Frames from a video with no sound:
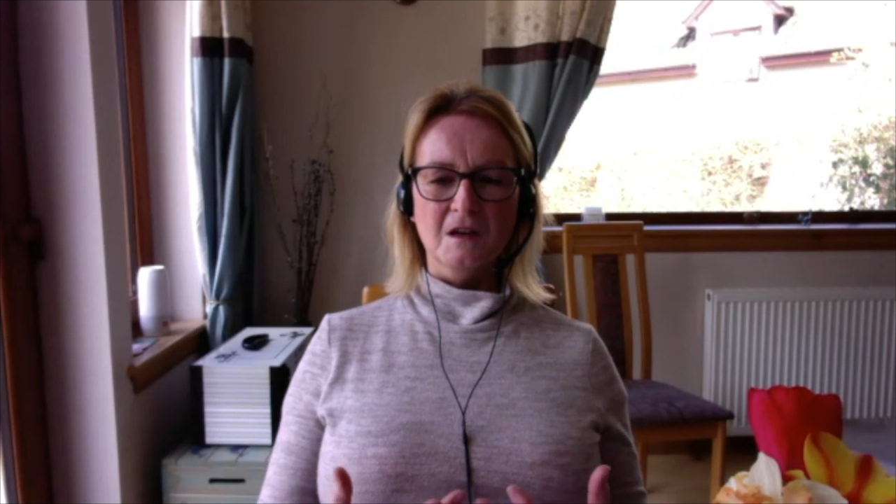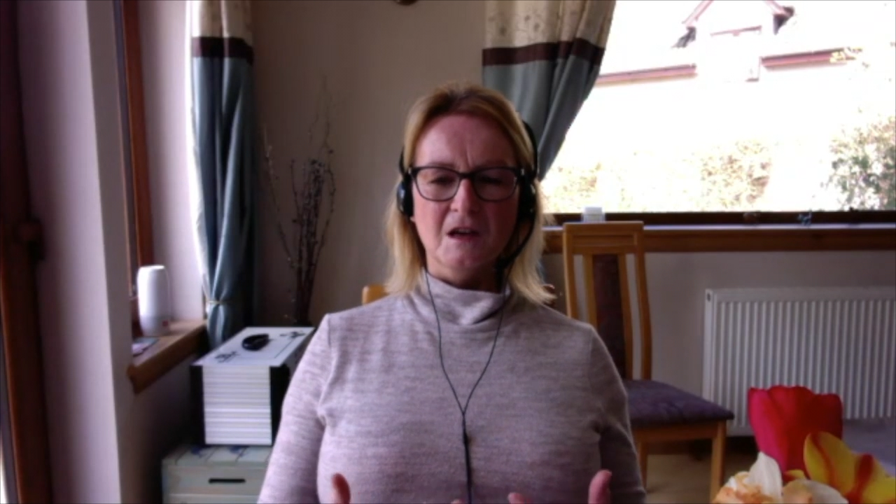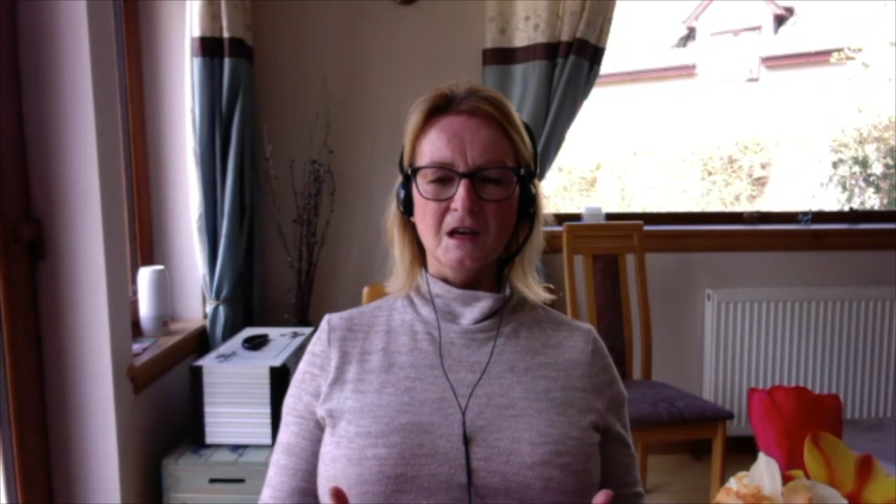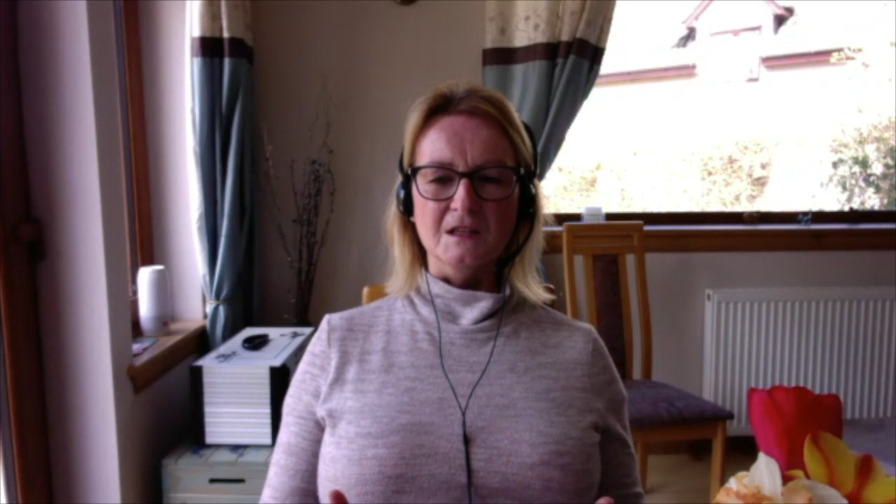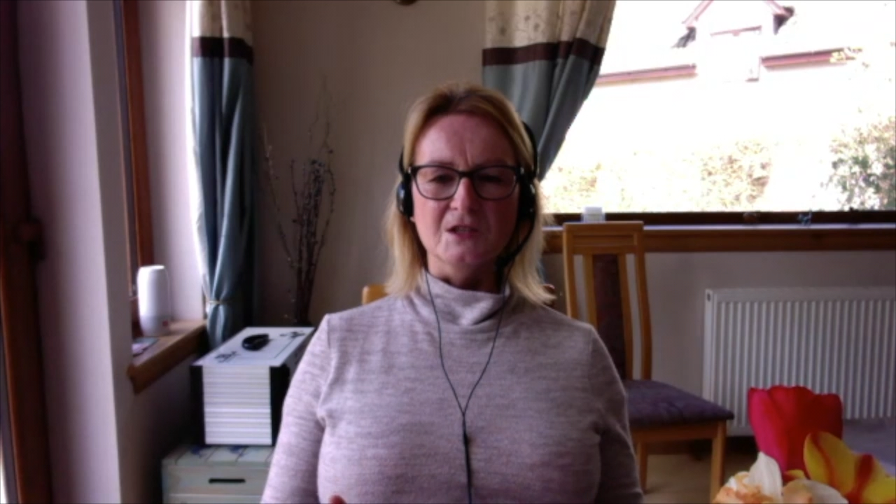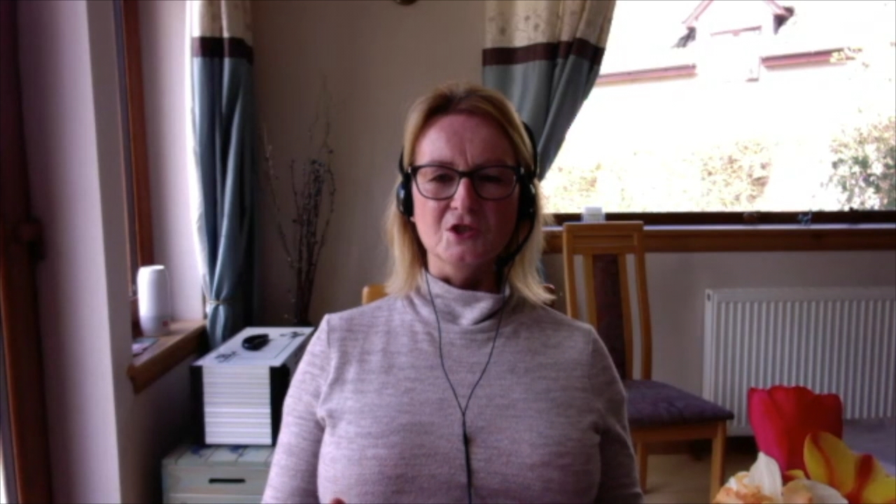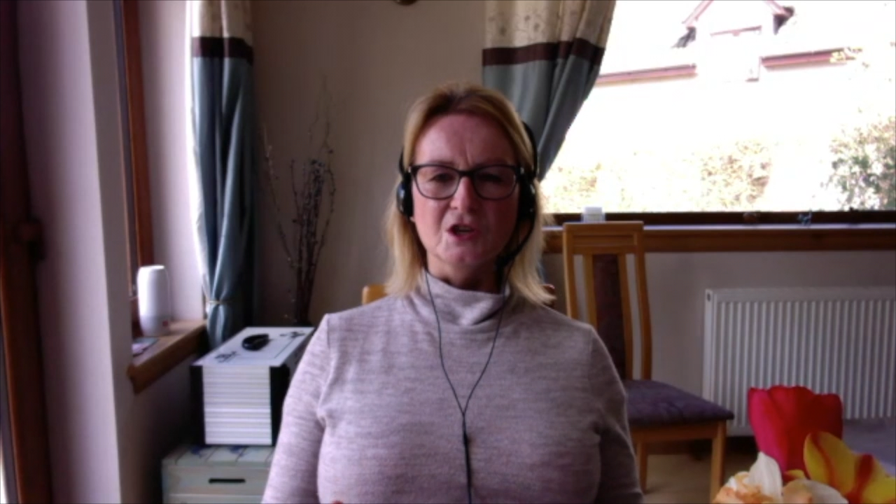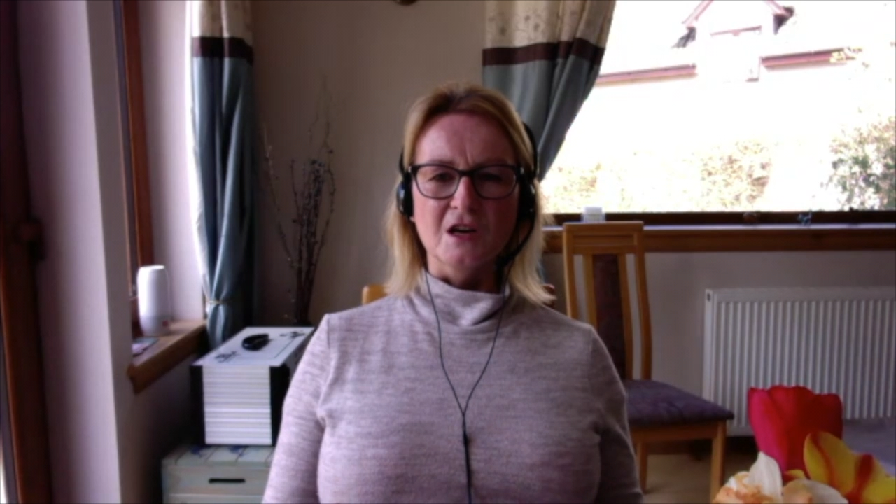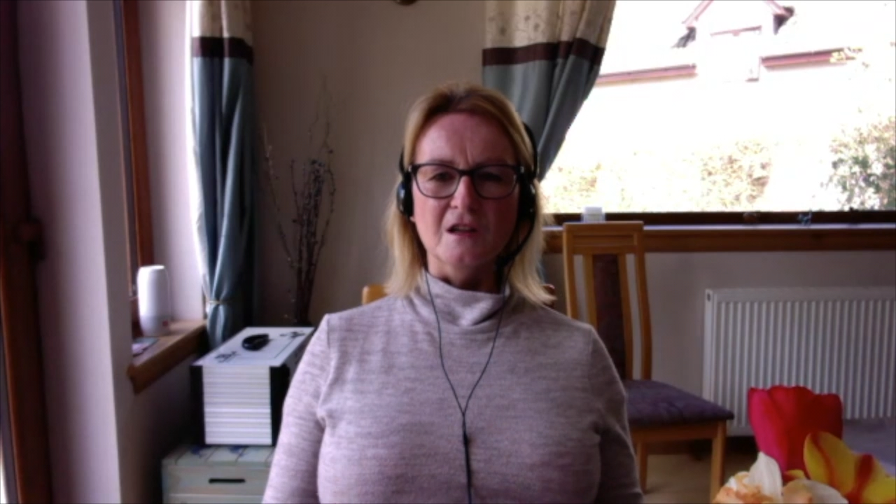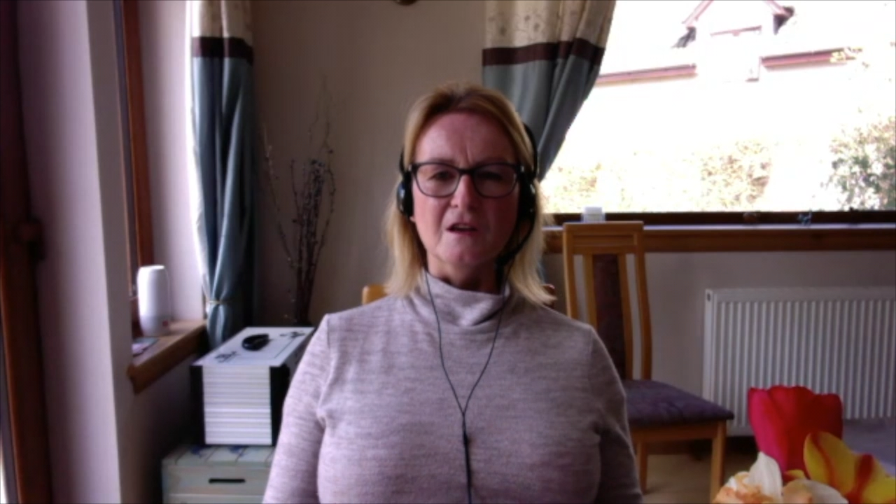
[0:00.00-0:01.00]
as the
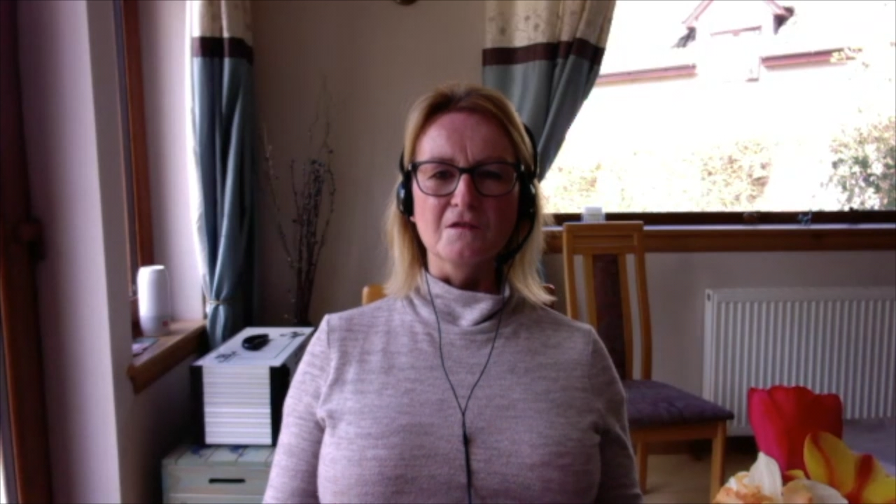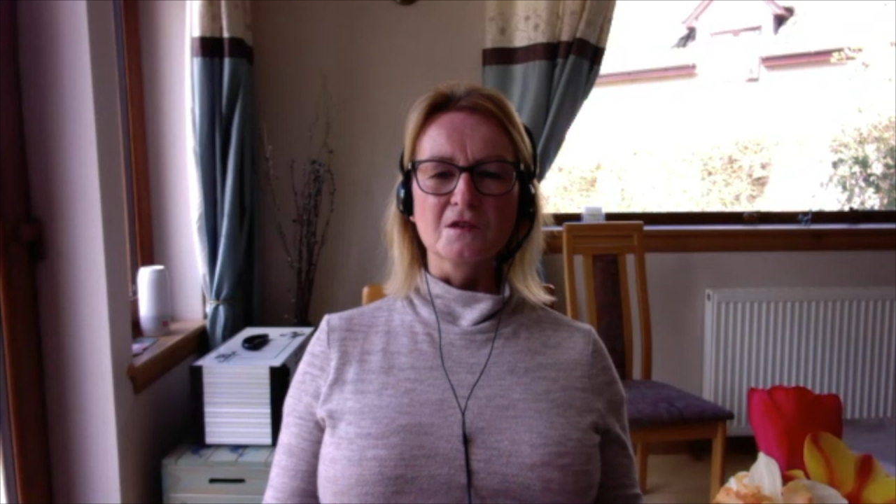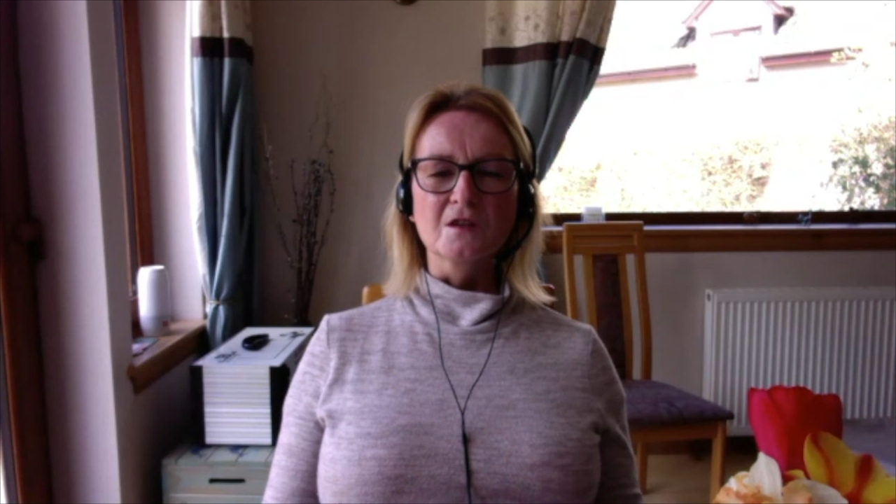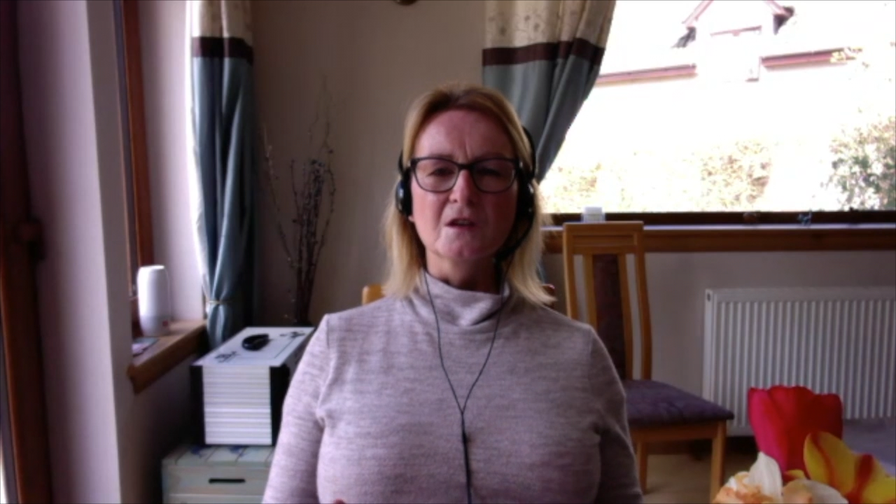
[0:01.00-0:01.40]
chairlift